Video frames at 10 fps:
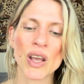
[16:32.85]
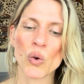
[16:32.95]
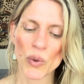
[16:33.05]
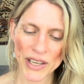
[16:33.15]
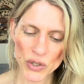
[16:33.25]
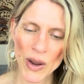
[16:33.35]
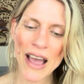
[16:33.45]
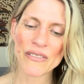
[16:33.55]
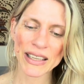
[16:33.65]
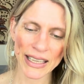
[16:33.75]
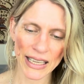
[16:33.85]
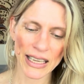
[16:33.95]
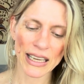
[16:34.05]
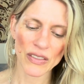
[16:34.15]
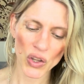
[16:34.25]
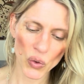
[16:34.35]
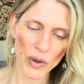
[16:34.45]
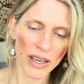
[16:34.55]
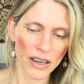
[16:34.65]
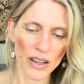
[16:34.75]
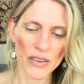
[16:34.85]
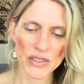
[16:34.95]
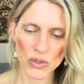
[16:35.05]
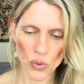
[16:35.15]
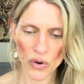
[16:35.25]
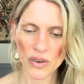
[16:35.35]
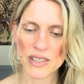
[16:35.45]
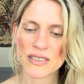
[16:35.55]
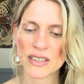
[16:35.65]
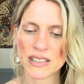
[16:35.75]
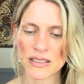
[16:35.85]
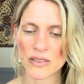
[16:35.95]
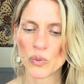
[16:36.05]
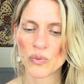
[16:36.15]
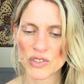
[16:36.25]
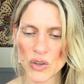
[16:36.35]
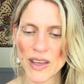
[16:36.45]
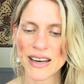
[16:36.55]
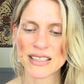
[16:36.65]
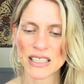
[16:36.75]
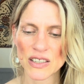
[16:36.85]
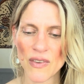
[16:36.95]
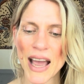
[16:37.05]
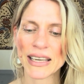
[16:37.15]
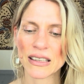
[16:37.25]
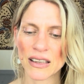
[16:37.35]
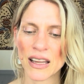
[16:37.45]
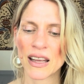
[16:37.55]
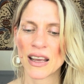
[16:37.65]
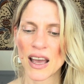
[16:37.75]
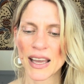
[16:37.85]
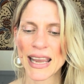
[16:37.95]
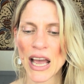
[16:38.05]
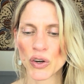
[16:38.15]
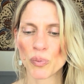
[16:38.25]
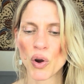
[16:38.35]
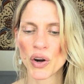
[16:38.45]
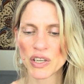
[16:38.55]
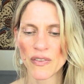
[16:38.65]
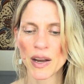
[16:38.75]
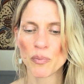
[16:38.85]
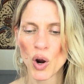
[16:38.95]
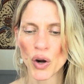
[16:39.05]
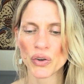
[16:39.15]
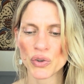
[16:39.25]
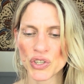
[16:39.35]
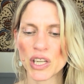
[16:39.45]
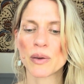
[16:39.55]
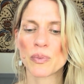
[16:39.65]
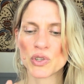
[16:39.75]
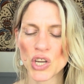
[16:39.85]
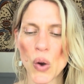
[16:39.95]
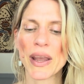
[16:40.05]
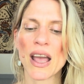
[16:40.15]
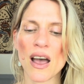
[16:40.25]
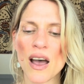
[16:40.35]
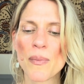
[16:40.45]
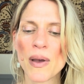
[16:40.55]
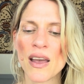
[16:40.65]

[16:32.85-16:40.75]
We do have the King and the Queen of Swords. So that is a divine counterpart, divine partnership showing up.